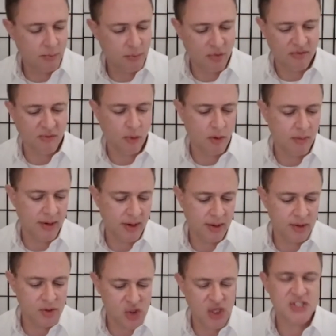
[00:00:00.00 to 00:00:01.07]

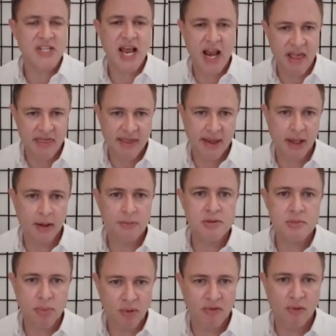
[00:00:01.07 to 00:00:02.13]
performing just anything. It
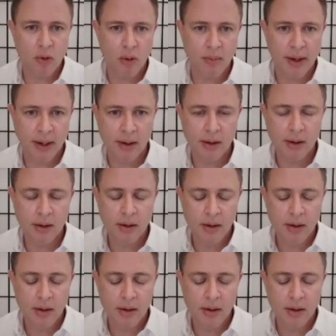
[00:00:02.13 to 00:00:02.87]
was performing